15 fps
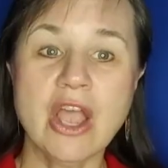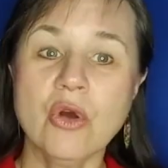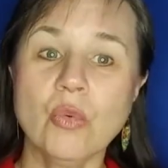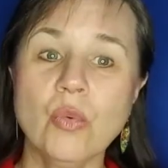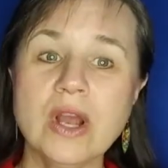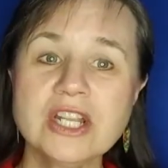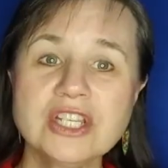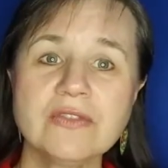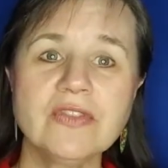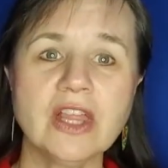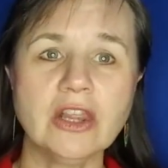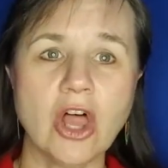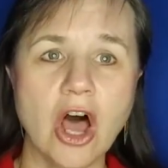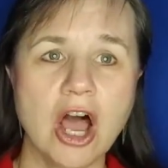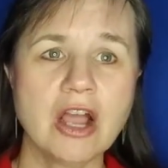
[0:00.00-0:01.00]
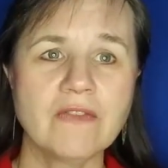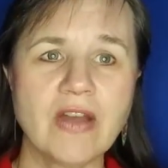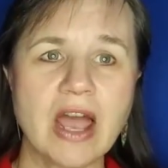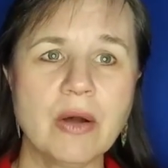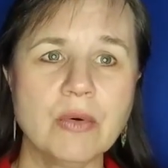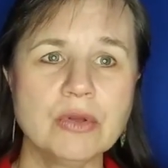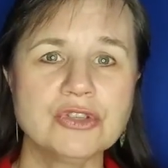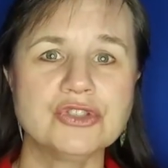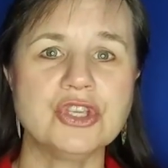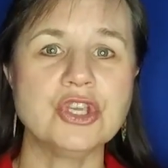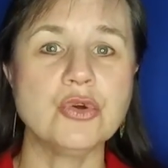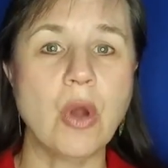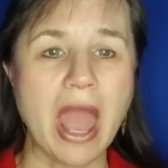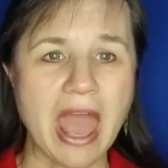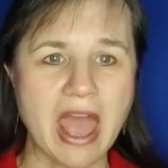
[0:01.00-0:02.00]
Which of the long vowels do
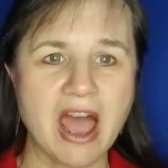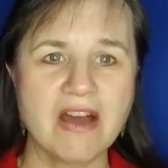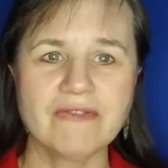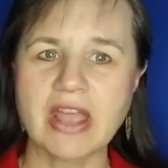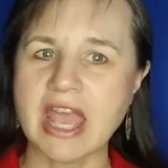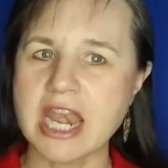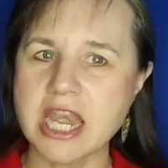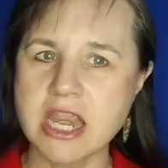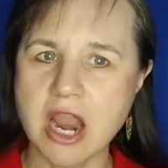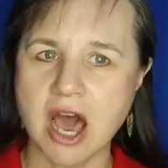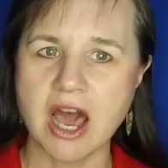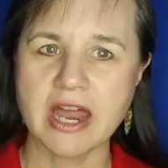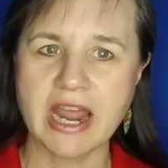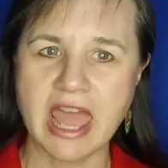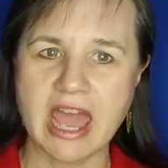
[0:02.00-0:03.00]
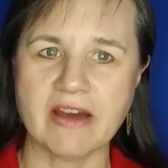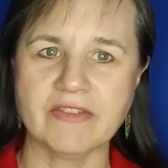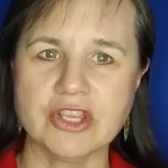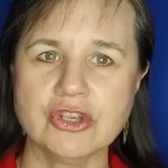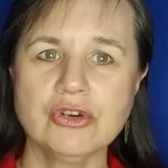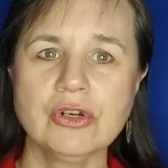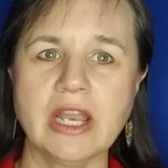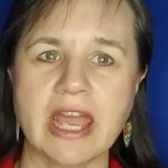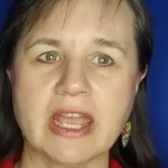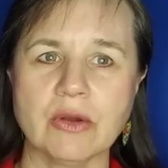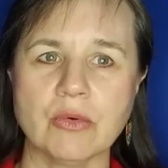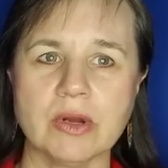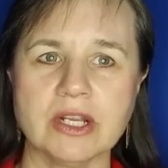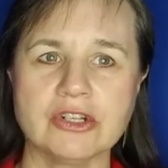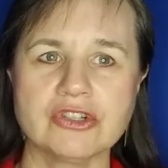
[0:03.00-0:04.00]
you have and not have in your
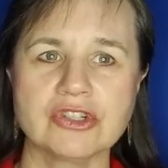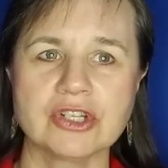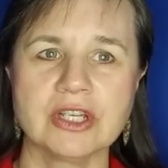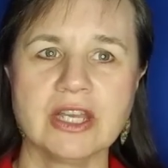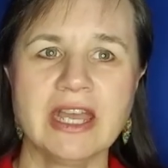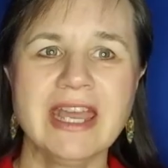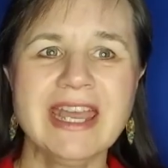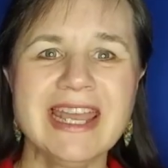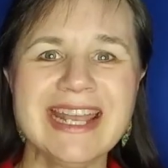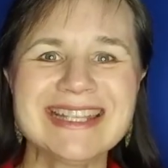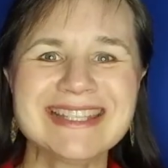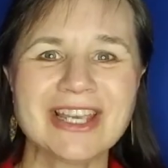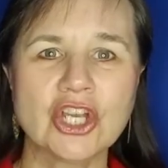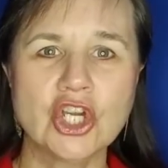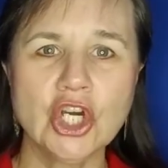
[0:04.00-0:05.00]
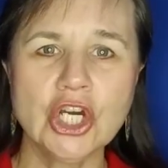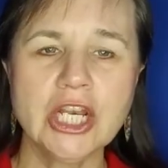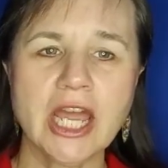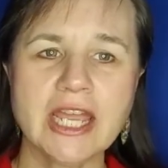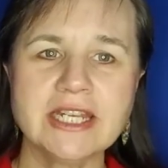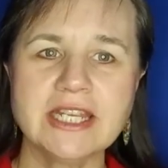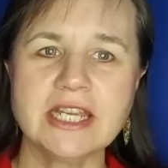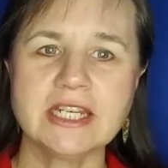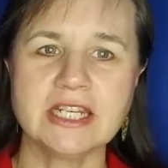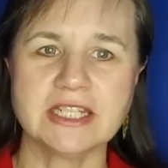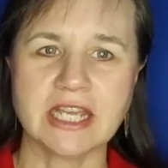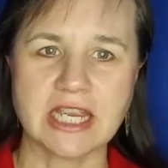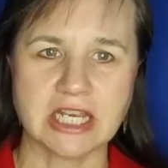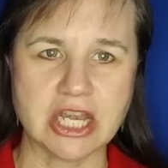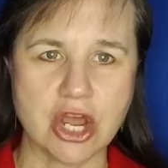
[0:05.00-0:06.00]
language? It's a good idea to
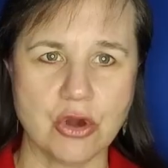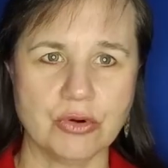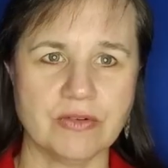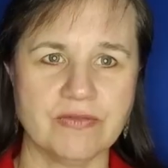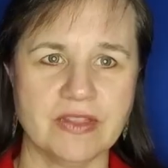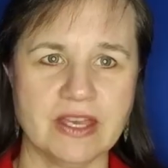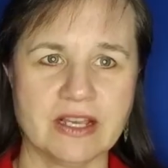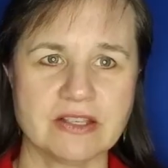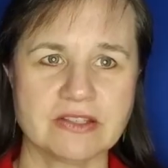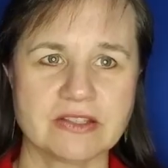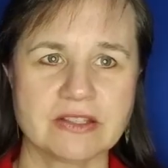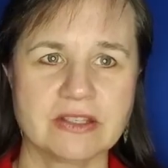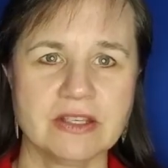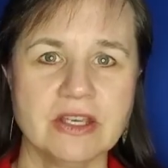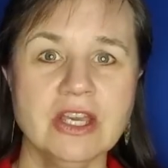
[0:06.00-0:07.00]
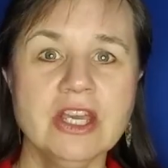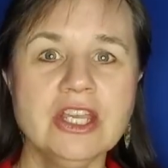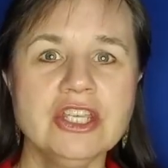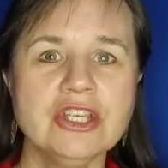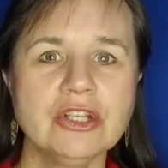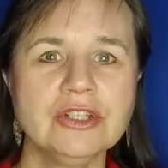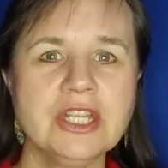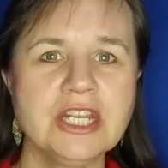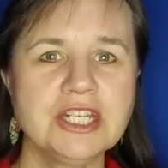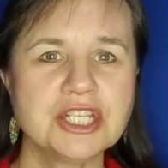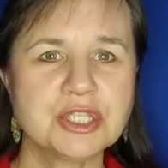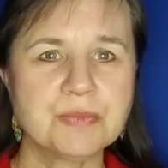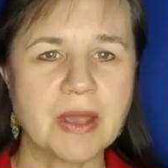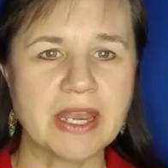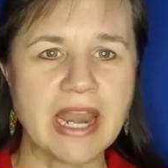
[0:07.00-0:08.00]
take note of this. You'll need to
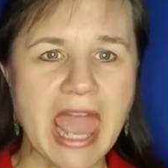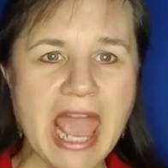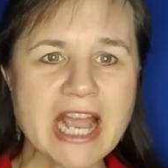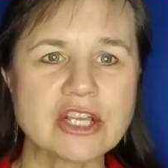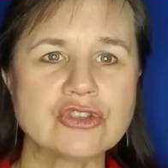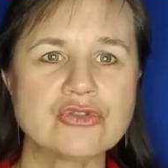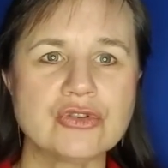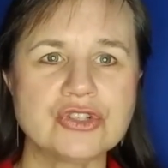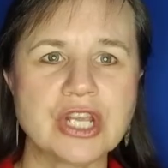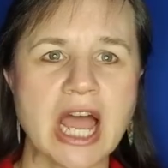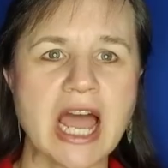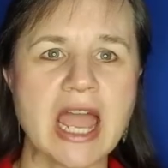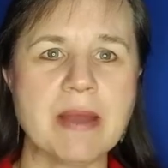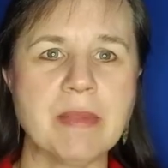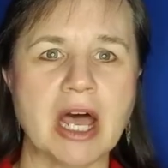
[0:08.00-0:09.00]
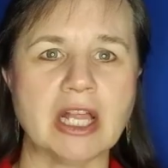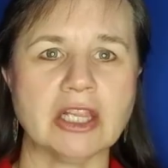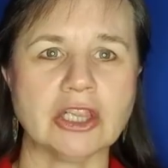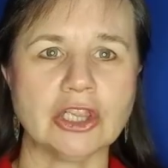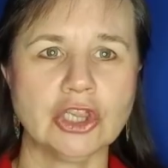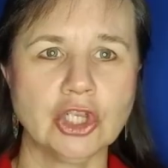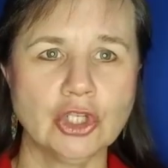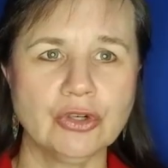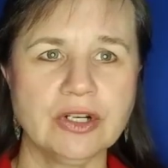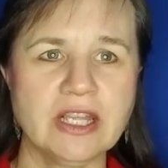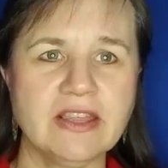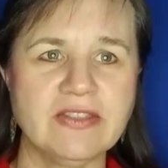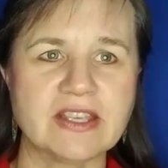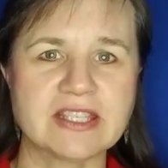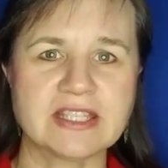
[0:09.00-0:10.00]
spend extra time
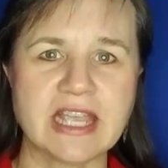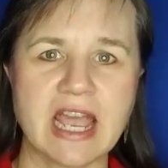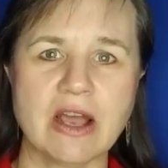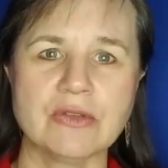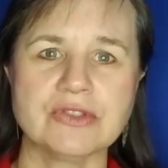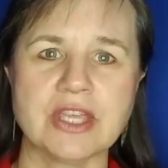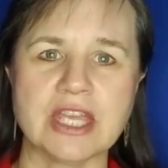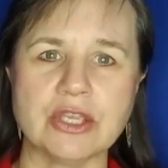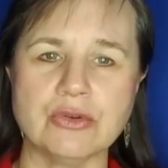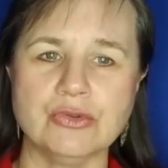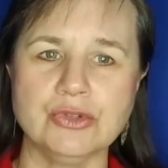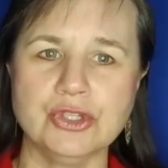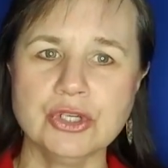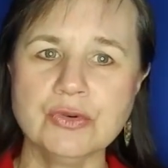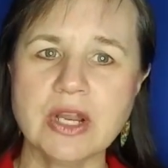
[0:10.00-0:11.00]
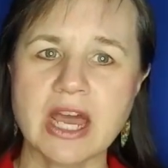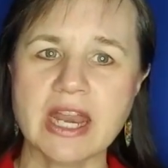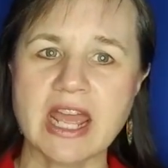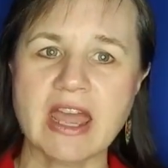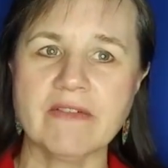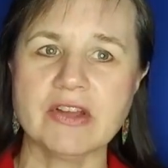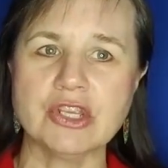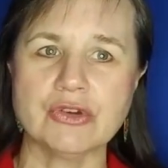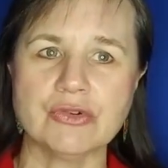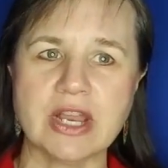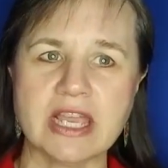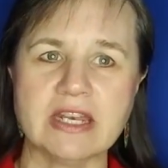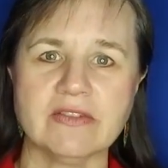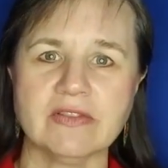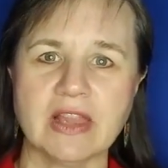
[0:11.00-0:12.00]
learning the sounds that you do not have in your
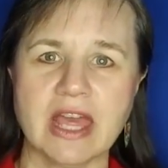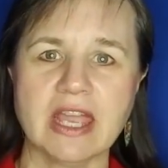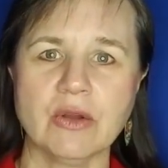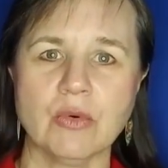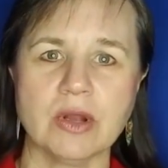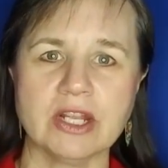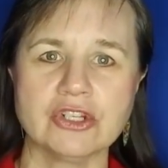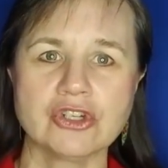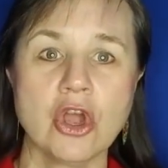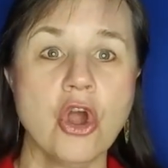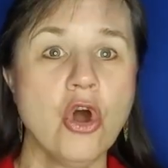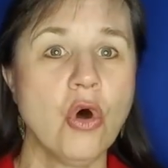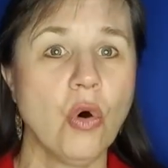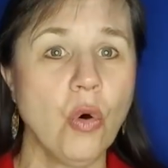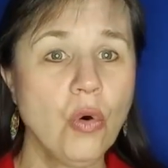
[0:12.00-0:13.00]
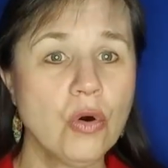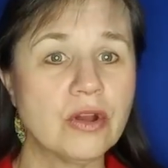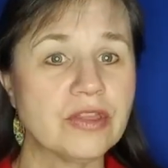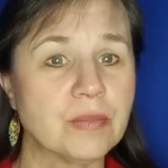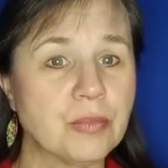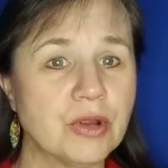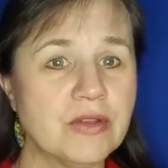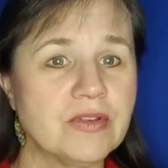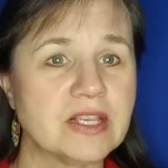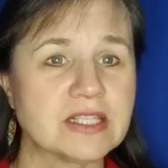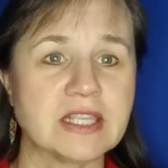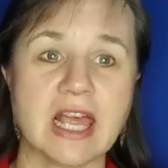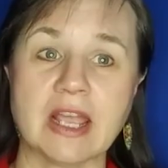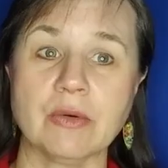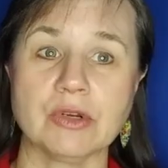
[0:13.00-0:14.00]
native language or the previous
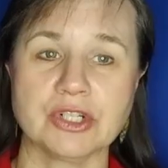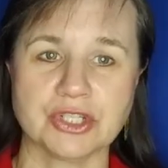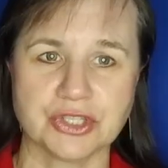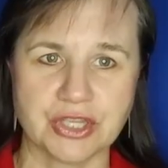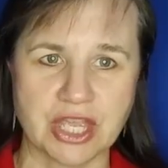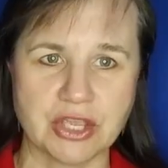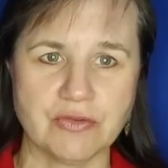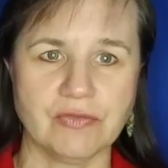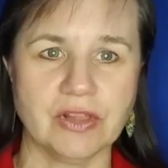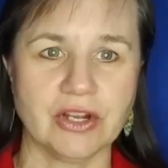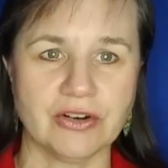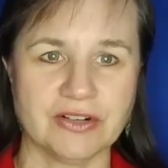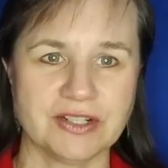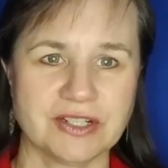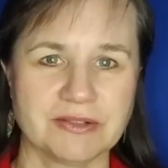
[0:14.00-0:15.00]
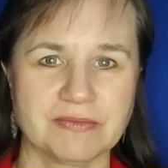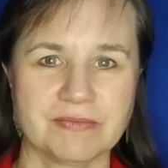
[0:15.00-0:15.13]
languages that you've learned.